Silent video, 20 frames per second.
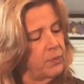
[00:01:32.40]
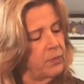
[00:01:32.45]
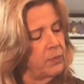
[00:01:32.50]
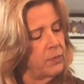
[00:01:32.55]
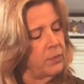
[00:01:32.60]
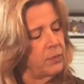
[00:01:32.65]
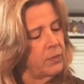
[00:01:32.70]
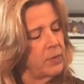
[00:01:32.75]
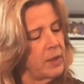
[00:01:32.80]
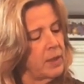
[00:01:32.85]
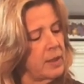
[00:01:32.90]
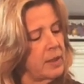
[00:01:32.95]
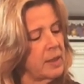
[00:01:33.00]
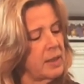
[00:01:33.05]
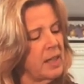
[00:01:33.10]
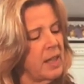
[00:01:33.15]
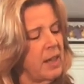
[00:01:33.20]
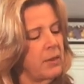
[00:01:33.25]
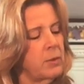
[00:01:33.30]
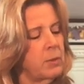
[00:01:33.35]
It
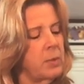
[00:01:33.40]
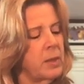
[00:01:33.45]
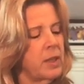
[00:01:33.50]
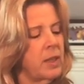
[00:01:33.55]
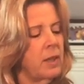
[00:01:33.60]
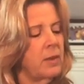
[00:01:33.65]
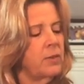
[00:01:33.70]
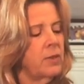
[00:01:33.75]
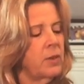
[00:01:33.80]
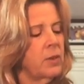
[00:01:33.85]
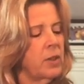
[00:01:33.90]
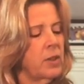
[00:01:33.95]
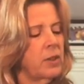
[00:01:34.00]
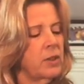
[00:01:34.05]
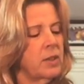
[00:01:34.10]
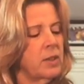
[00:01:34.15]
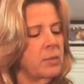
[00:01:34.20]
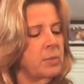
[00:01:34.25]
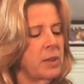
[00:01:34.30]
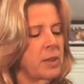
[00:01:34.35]
doesn't have to be cut very
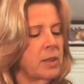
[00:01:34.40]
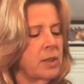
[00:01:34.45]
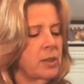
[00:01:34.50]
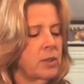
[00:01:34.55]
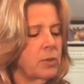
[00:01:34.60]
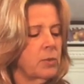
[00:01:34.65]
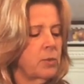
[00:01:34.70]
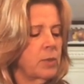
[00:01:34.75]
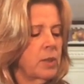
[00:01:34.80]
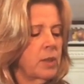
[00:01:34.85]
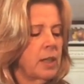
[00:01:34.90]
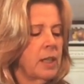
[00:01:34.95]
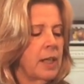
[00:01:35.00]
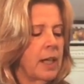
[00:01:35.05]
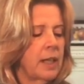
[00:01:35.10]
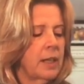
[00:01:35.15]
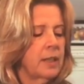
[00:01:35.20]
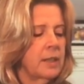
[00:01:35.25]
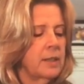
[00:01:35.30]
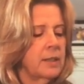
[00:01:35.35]
good because you're really
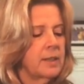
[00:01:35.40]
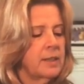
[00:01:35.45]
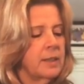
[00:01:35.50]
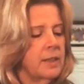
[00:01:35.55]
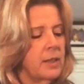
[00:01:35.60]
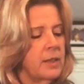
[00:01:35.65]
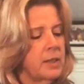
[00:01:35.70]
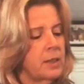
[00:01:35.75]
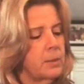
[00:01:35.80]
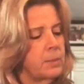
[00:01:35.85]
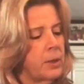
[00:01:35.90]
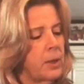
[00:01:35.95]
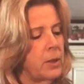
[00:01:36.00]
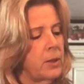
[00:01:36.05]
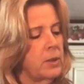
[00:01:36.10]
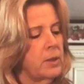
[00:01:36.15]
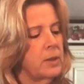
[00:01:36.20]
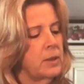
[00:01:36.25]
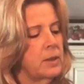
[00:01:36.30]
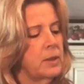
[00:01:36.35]
not going to see this
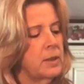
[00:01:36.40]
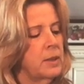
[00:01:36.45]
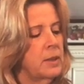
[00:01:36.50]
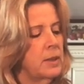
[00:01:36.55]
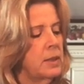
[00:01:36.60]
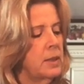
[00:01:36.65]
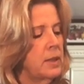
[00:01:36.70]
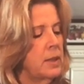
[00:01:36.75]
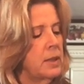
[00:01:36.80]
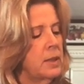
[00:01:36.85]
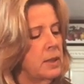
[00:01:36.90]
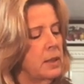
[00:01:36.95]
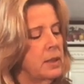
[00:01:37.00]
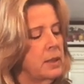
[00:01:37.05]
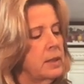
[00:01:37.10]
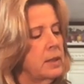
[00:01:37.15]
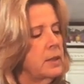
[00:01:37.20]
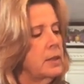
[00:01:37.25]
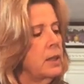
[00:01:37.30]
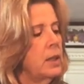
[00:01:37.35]
part.
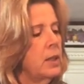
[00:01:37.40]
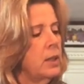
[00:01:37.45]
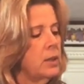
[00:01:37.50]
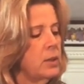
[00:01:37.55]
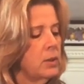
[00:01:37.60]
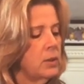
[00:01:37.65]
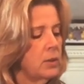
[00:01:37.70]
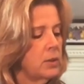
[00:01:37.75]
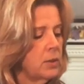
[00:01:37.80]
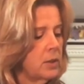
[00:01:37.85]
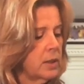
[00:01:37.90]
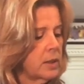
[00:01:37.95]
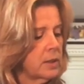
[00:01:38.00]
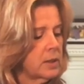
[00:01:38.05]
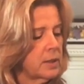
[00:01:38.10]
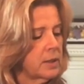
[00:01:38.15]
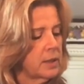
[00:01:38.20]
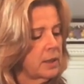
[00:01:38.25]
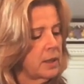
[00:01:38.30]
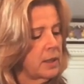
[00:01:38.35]
So let's
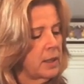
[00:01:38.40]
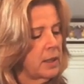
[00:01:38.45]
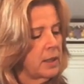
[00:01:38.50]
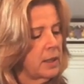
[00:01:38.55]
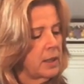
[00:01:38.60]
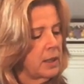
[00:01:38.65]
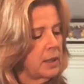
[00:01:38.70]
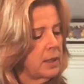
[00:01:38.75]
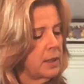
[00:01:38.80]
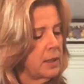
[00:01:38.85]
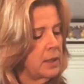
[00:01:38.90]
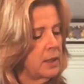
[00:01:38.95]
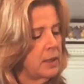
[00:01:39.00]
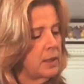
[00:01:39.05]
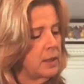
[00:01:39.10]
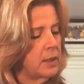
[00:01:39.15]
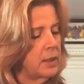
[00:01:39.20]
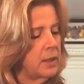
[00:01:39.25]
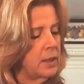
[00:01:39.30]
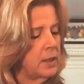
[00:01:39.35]
see.
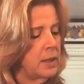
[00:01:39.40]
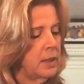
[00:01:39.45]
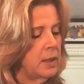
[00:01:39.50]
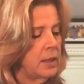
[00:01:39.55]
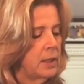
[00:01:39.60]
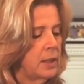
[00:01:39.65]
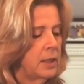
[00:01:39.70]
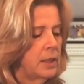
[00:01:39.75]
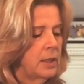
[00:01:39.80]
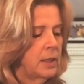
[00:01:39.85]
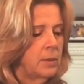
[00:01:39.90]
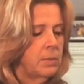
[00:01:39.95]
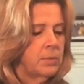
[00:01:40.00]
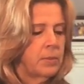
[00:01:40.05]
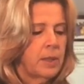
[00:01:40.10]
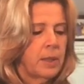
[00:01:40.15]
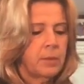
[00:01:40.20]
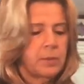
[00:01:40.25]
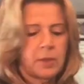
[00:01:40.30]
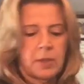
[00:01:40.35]

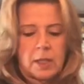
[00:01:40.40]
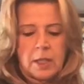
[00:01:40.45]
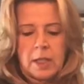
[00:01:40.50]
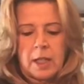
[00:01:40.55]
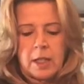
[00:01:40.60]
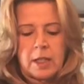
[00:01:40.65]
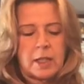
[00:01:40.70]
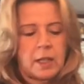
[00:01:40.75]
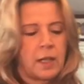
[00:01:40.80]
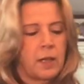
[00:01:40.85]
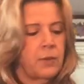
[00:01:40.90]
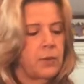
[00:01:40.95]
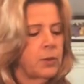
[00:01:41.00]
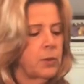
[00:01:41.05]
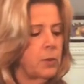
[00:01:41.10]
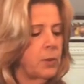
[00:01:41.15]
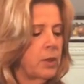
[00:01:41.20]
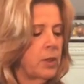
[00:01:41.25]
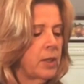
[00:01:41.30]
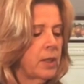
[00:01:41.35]
But I'm going to cut enough
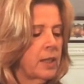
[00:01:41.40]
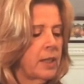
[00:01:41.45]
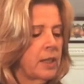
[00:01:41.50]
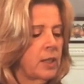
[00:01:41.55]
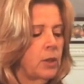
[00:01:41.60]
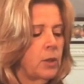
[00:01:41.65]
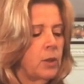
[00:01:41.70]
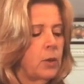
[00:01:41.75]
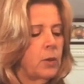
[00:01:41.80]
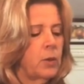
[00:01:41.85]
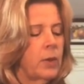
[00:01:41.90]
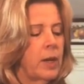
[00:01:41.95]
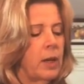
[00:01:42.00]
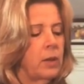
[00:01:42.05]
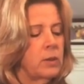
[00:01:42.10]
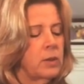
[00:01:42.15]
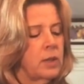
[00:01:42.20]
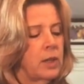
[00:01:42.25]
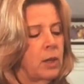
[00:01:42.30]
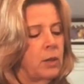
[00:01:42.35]
where it can go
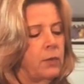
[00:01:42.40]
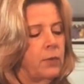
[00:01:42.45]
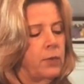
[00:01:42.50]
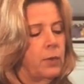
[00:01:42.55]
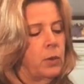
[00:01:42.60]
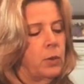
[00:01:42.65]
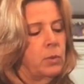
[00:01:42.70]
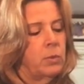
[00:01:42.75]
around our foam.